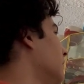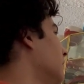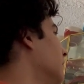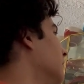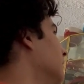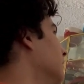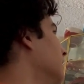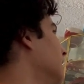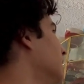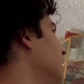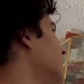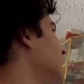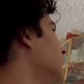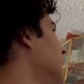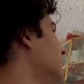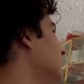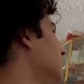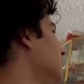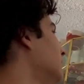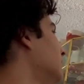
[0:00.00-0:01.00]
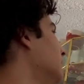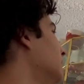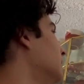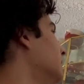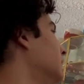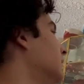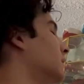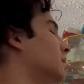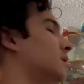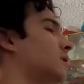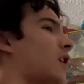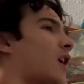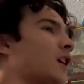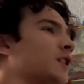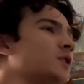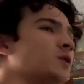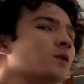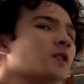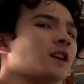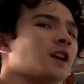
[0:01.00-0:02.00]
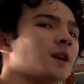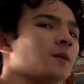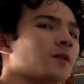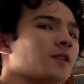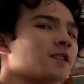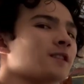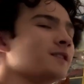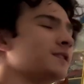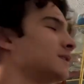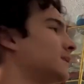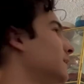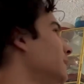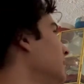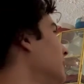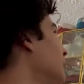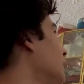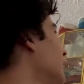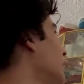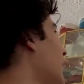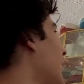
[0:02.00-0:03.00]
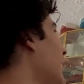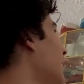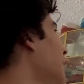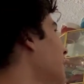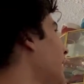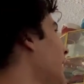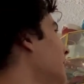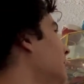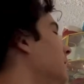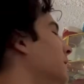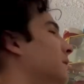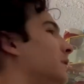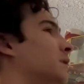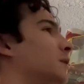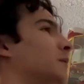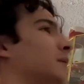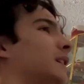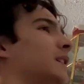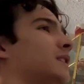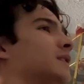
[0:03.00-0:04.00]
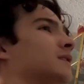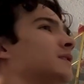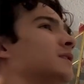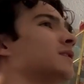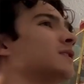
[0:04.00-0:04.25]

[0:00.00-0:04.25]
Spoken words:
And to talk to a camera, because I've had to film like